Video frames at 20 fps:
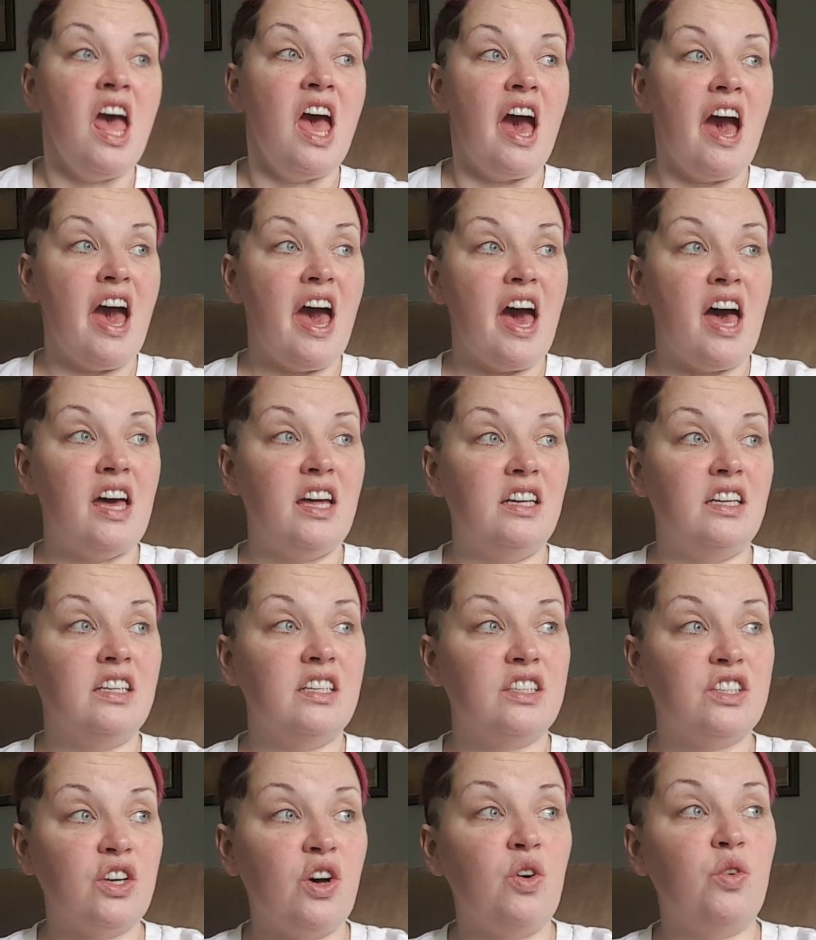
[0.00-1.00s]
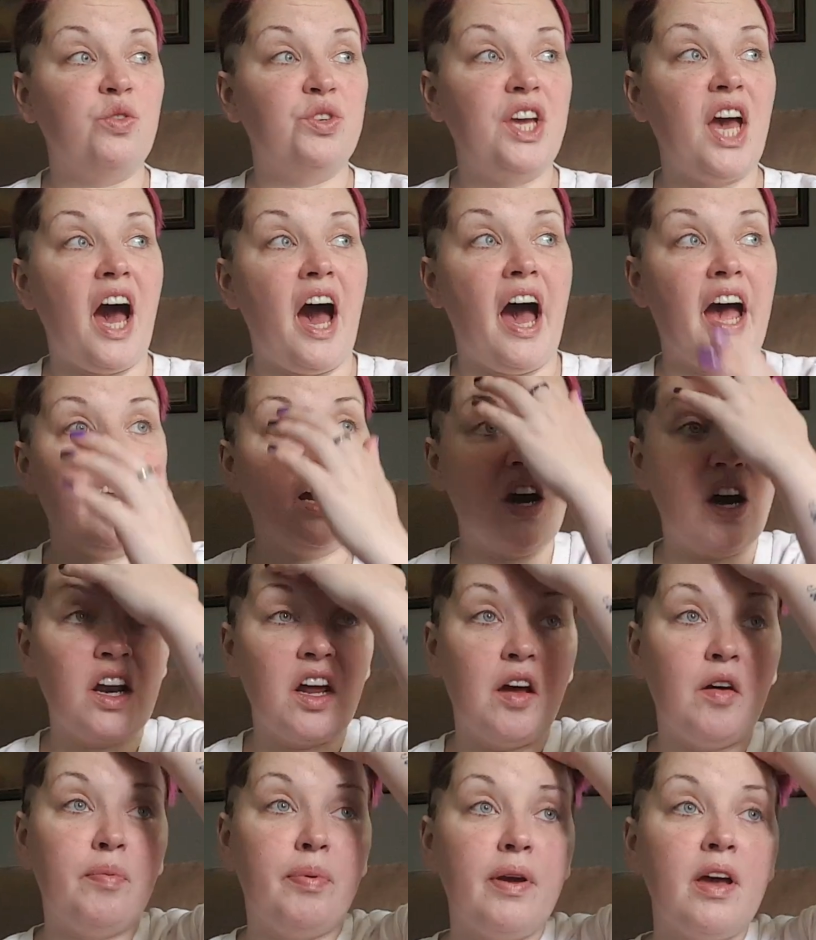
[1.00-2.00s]
And so yeah, I got
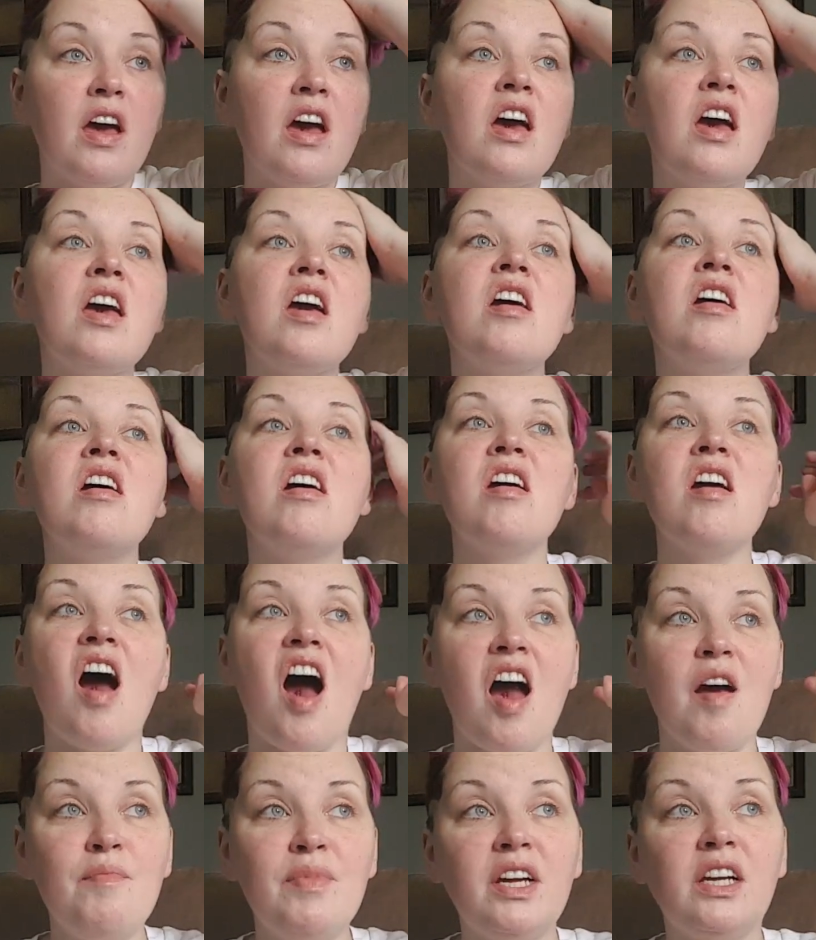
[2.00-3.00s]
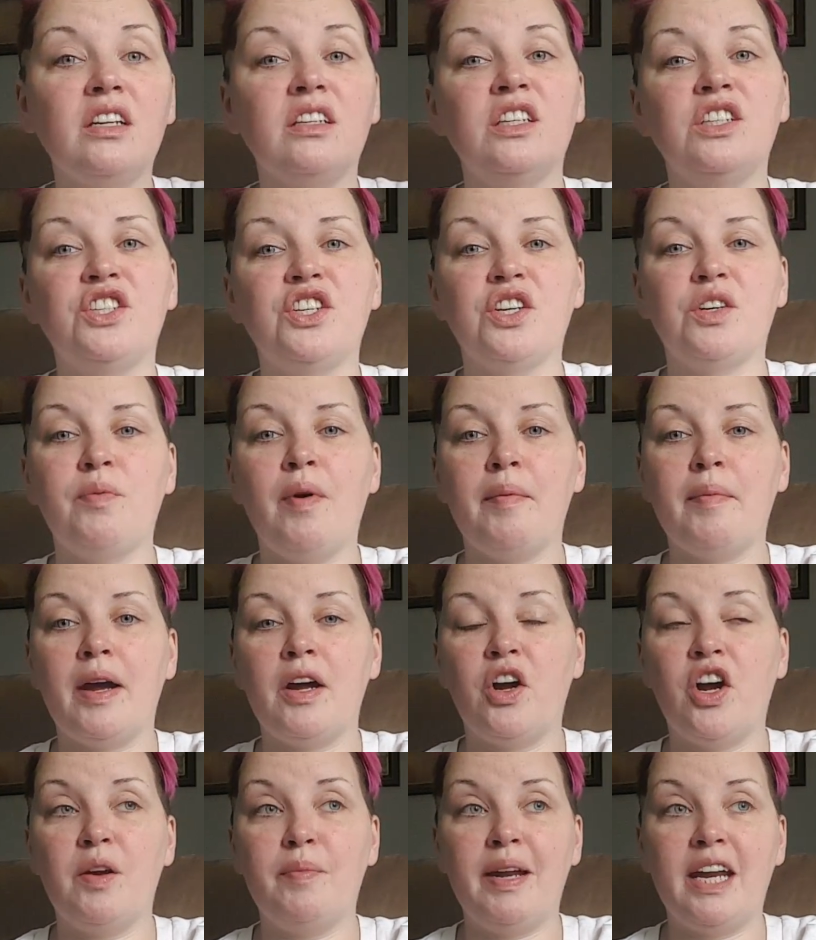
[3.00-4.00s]
up, I immediately took my
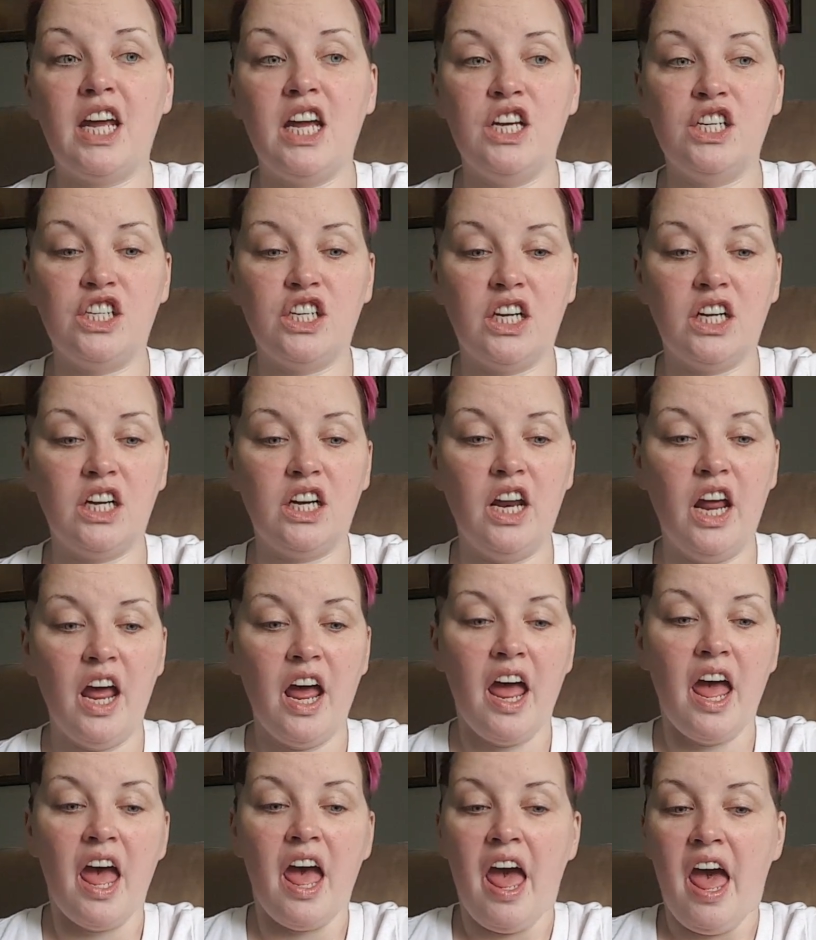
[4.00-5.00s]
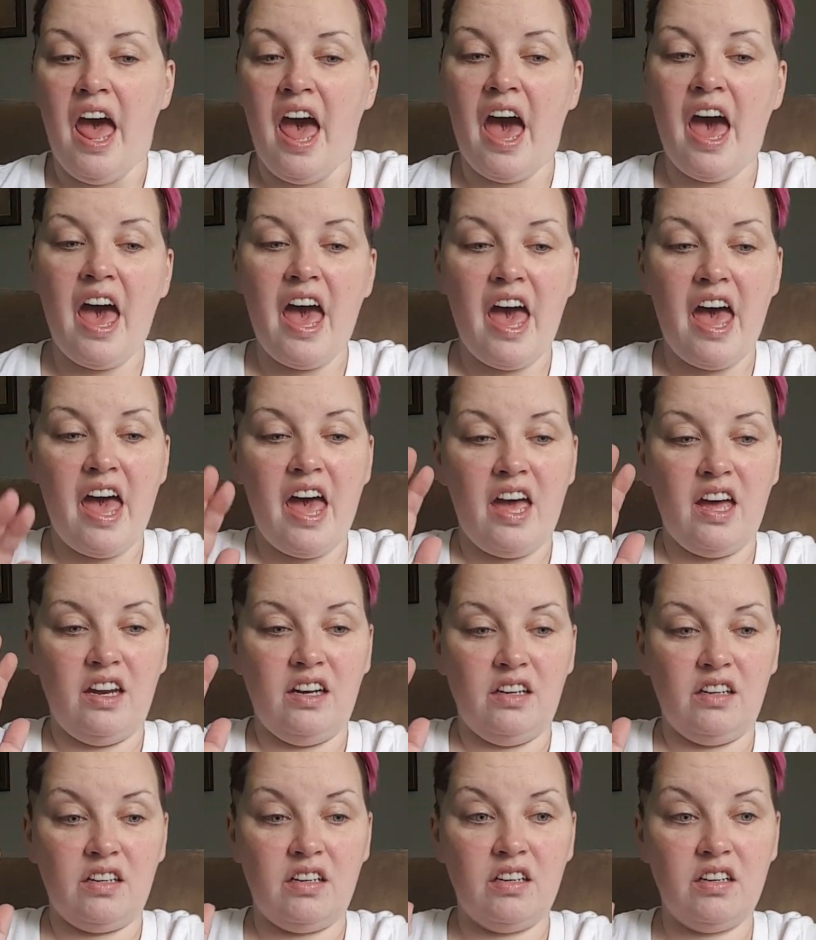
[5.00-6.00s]
migraine medication
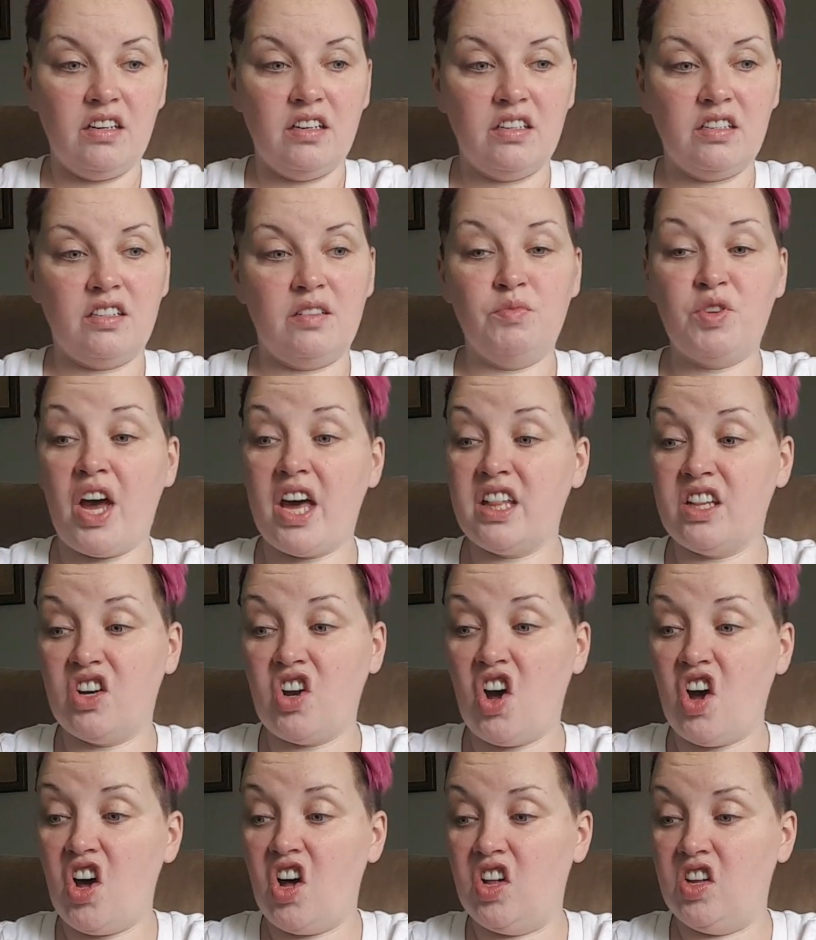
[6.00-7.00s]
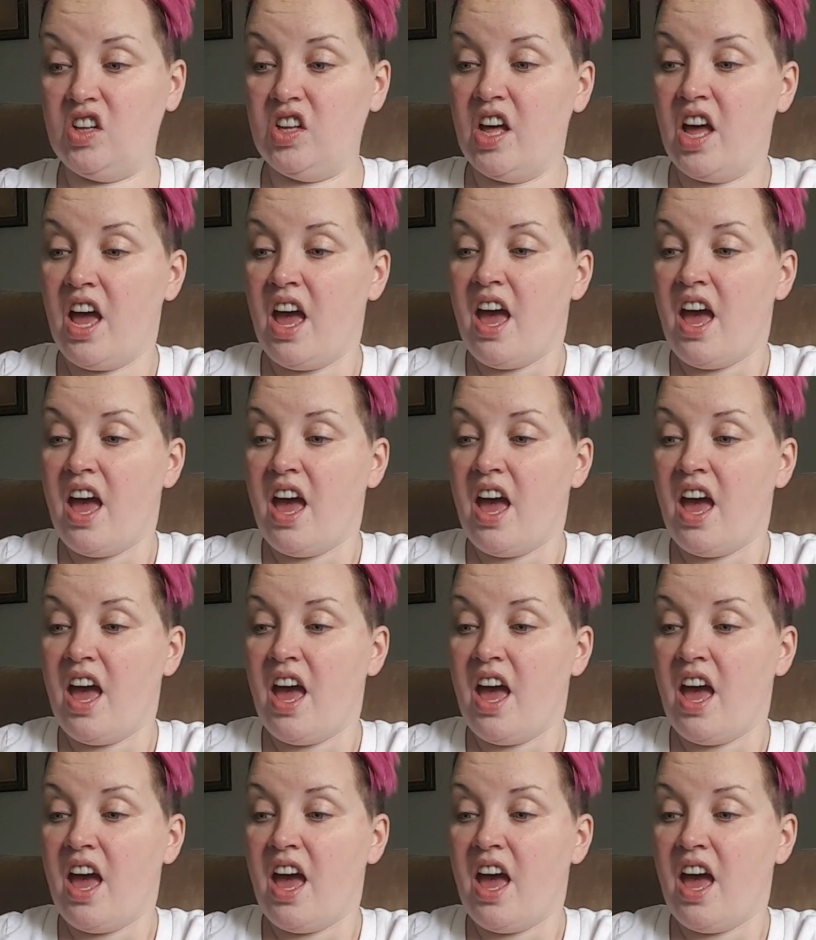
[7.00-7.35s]
and some Tylenol.